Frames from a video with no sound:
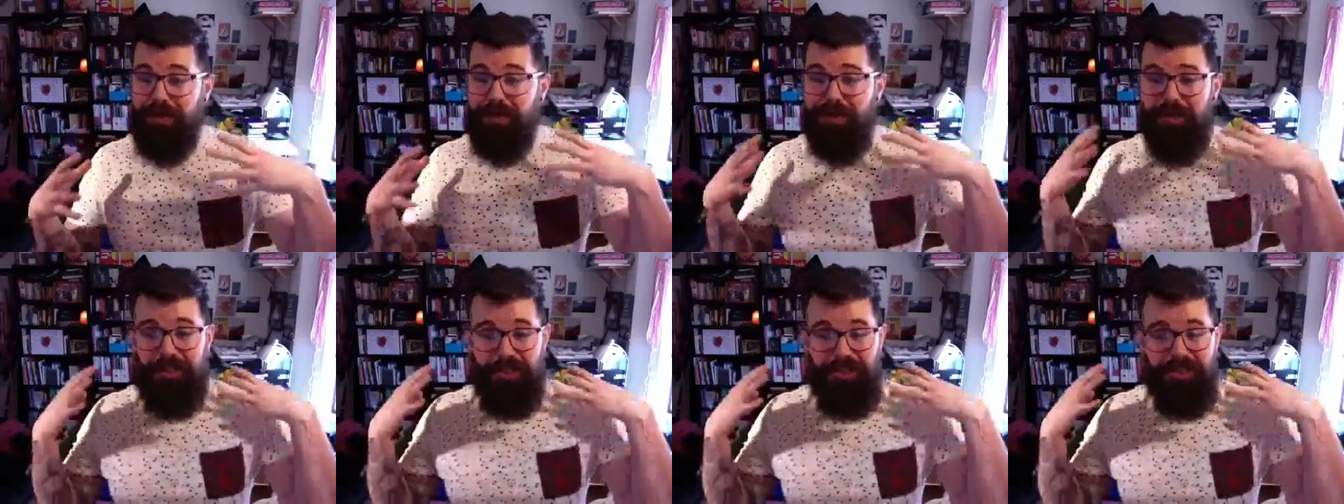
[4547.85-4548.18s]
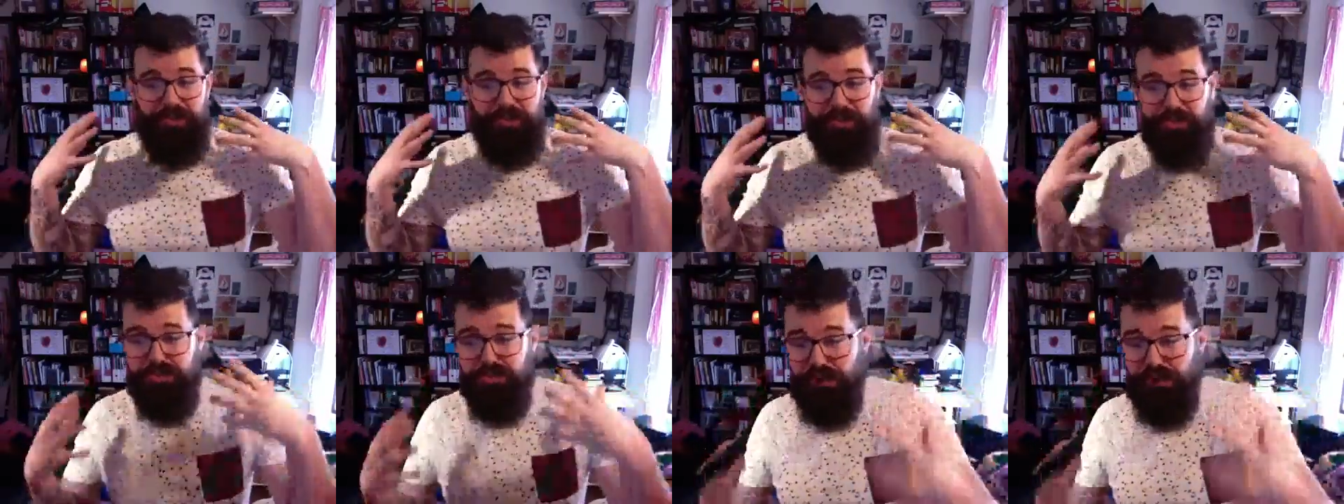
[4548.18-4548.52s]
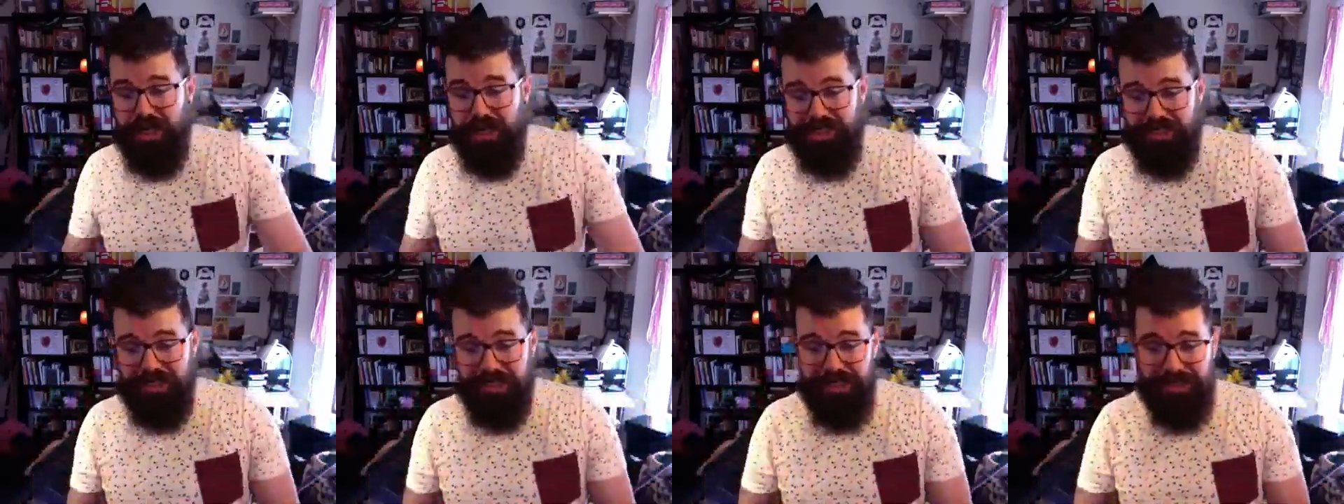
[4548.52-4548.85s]
just
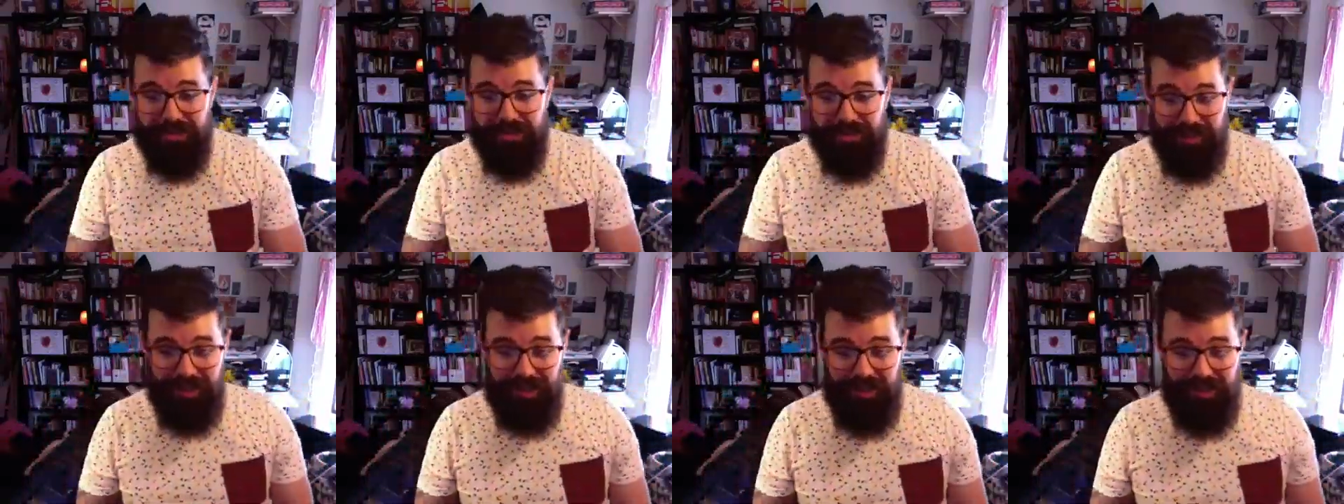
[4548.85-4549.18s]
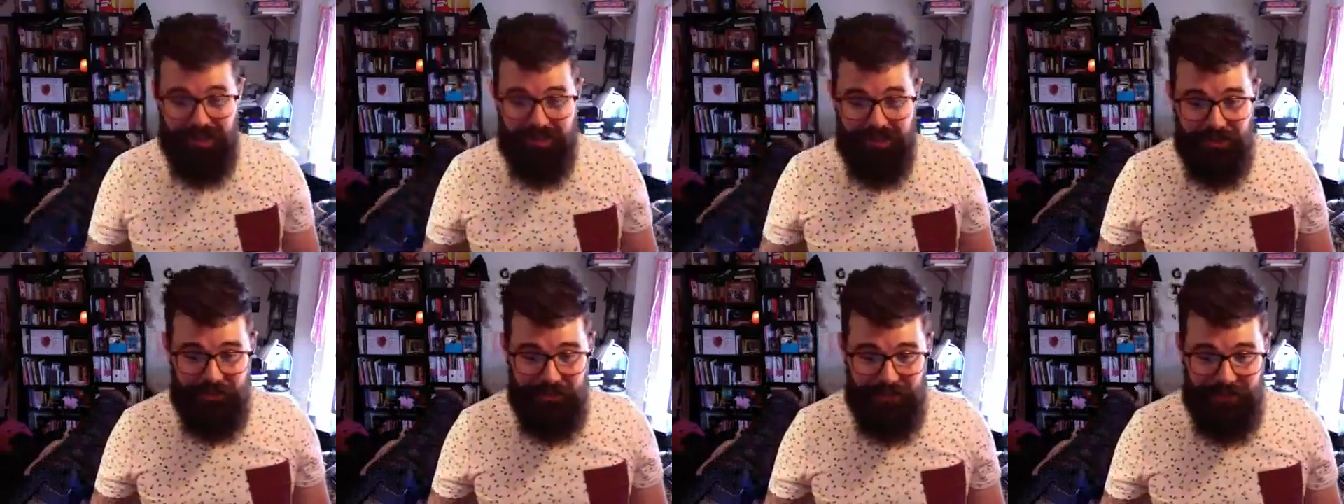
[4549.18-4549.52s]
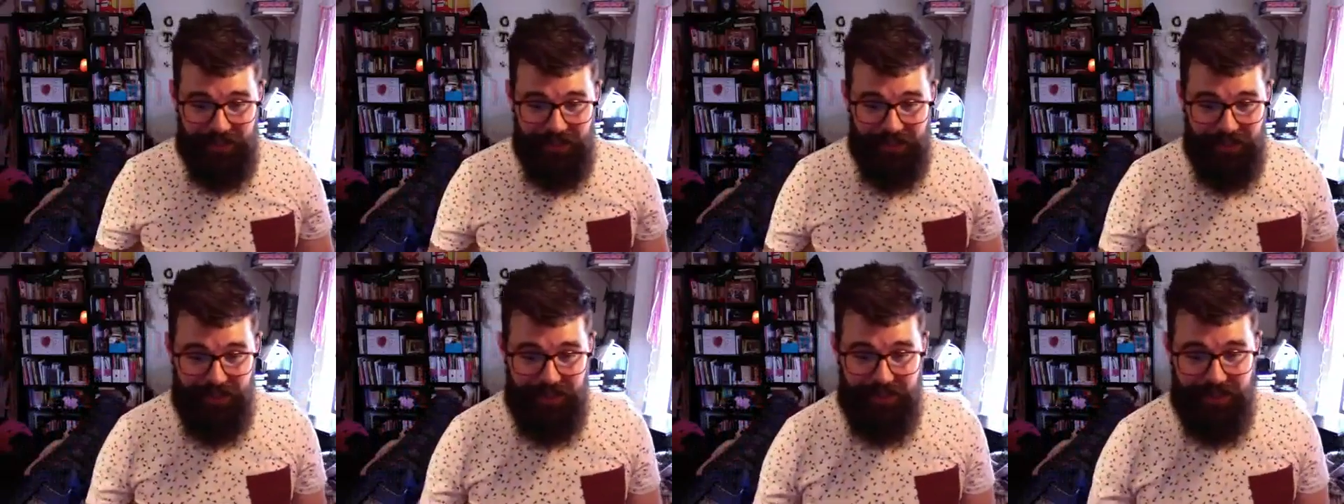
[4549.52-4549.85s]
trusting those
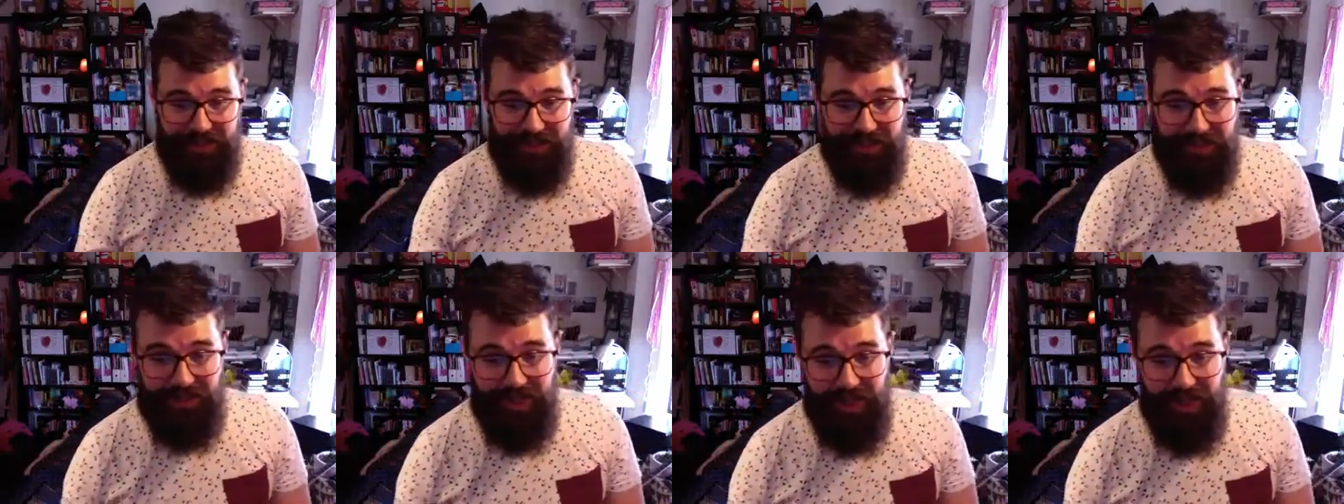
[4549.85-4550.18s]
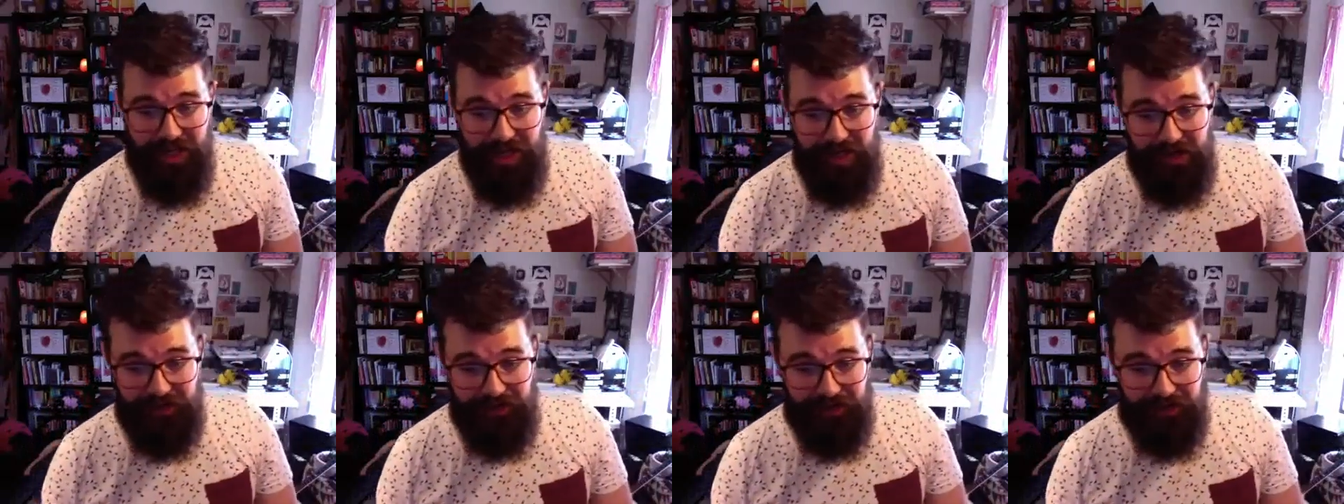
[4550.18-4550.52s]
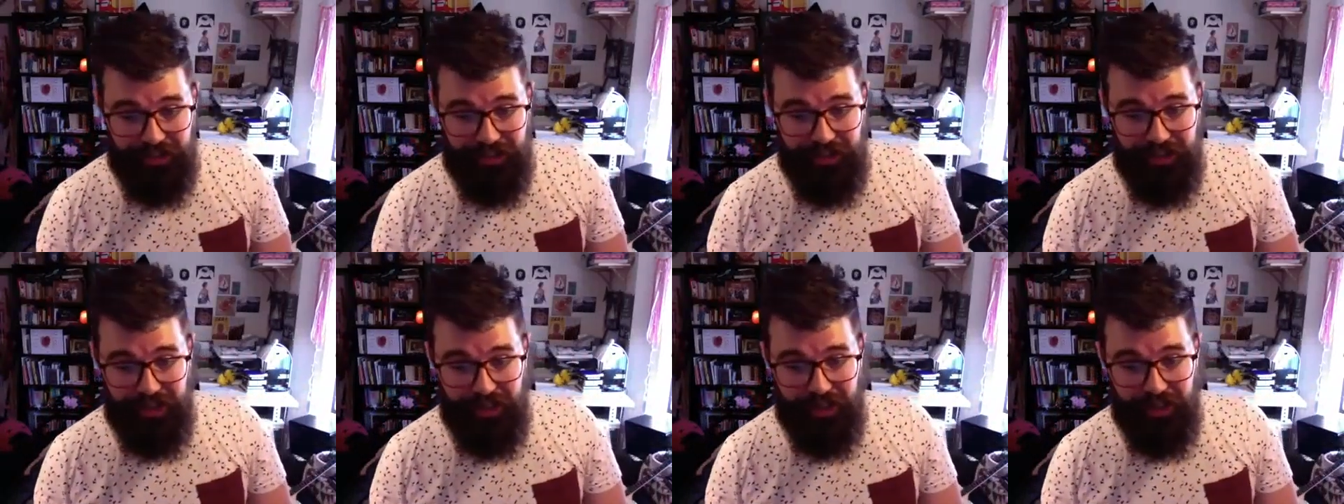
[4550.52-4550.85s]
intuitions for
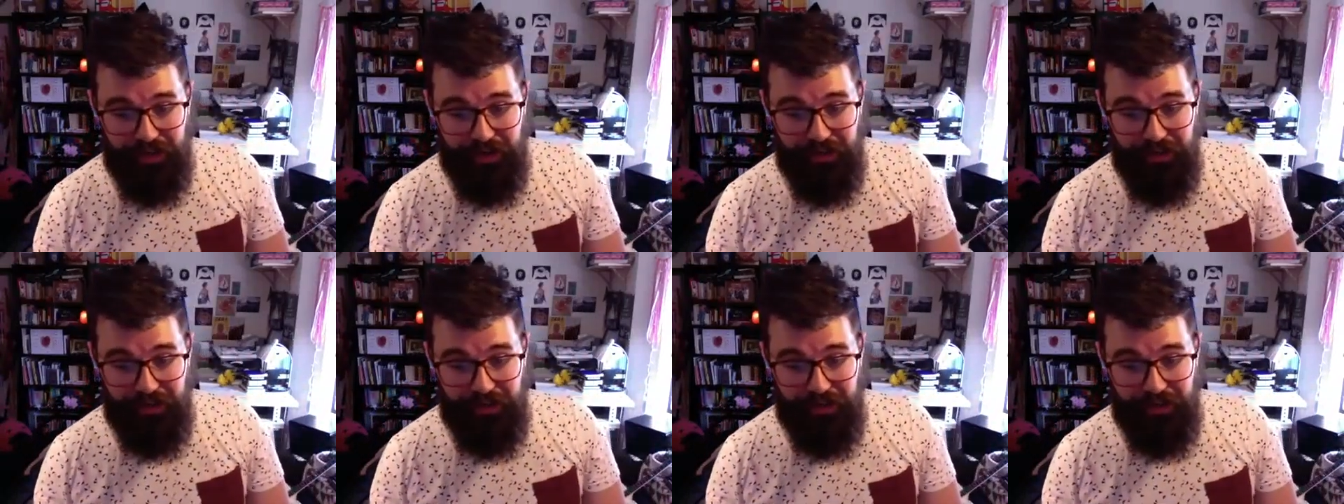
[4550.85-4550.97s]
sure.